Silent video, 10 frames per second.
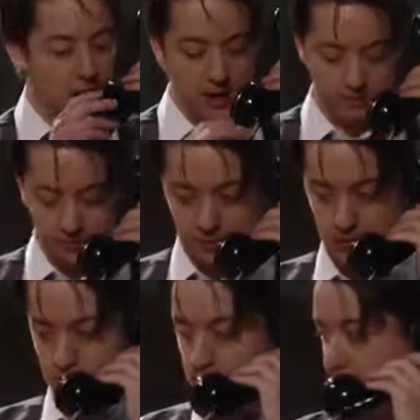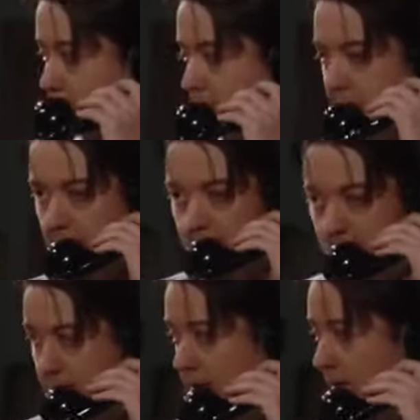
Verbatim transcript: uh, speak to my